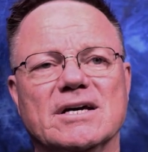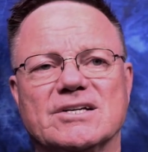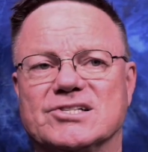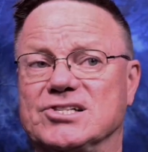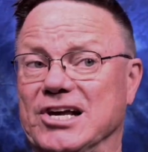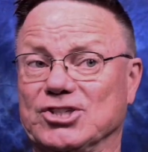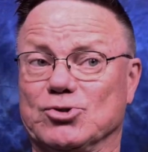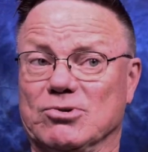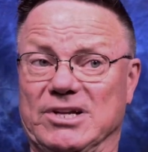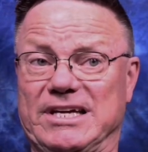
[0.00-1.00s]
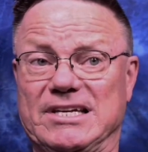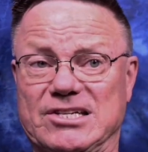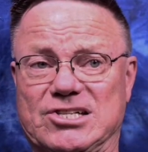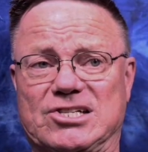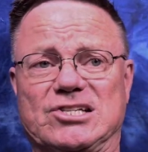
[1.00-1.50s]
Sexual
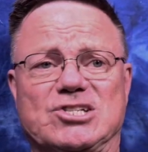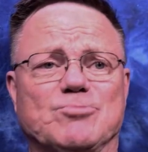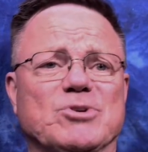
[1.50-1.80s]
innocence